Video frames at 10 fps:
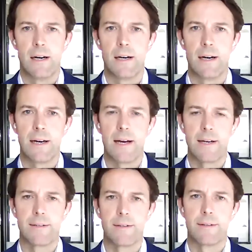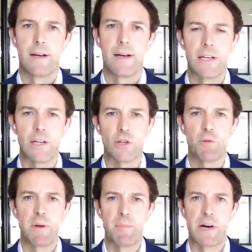It
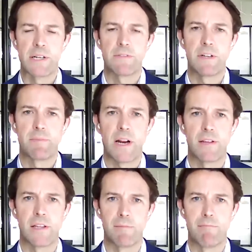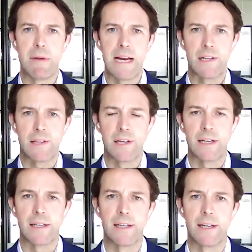could be part of it, but I think the main
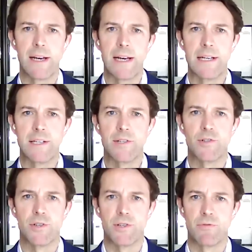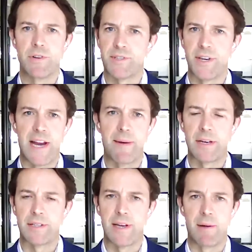thing is just the risk
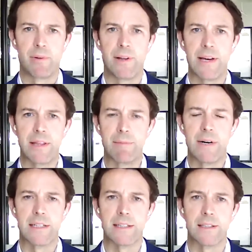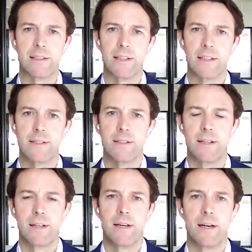dynamics that play in the market, that
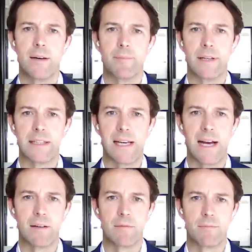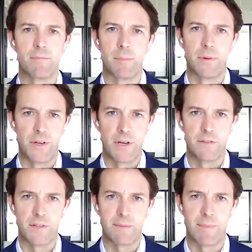again, people are
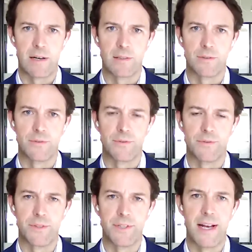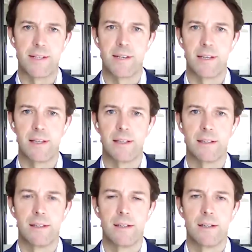nervous about the debt
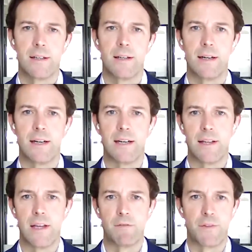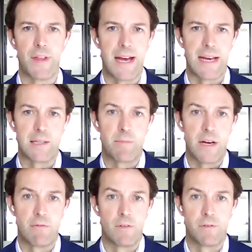ceiling, and therefore that is
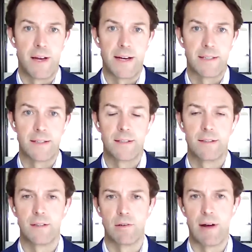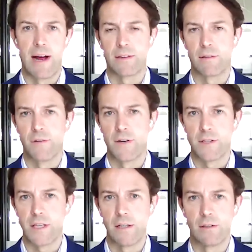being reflected, you know, at the front
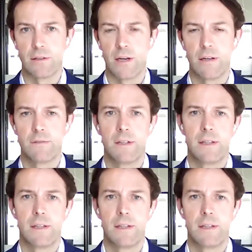of the yield curve.